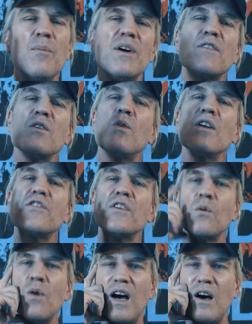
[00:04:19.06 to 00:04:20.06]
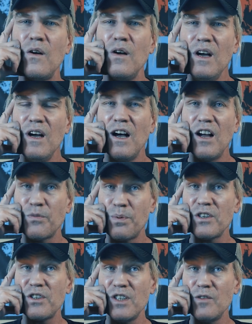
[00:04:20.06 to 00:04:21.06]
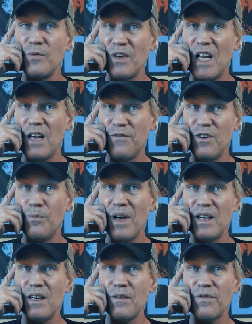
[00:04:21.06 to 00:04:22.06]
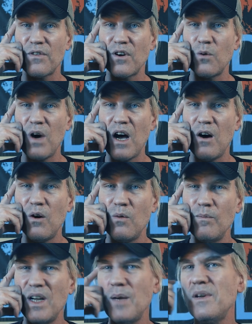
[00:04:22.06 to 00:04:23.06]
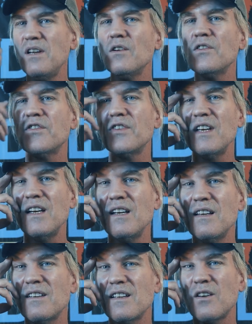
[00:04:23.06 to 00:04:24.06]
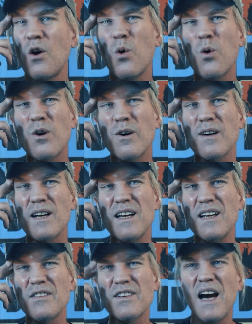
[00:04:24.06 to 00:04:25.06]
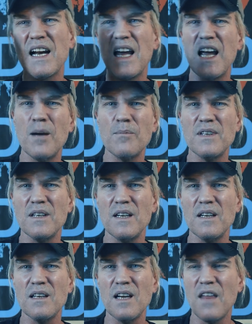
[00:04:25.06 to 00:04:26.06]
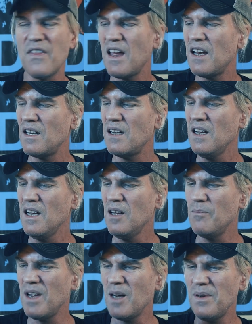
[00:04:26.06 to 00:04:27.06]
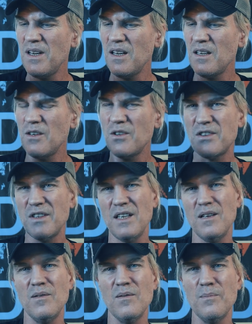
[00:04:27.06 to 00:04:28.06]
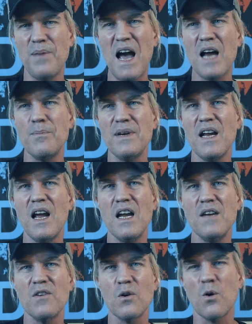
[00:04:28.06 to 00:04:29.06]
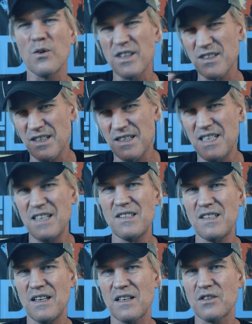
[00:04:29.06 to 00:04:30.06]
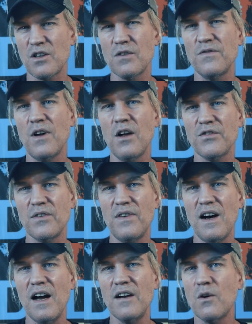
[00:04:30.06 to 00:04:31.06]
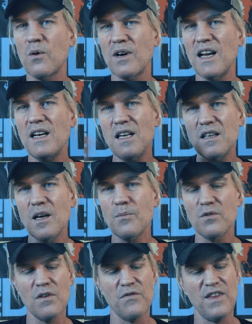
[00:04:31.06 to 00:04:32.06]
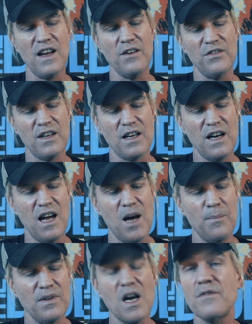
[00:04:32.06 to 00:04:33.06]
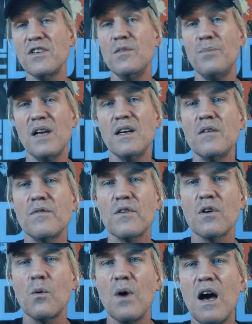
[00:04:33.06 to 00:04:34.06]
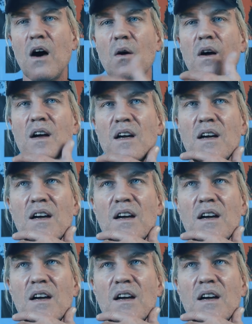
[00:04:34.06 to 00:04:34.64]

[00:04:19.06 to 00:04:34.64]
But every once in a while, especially if you've been in for a while, maybe you'll see that the org is kind of empty. And then Maybe you see bad behavior or the statistics are falsified or any number of things that can happen after you've been in for a while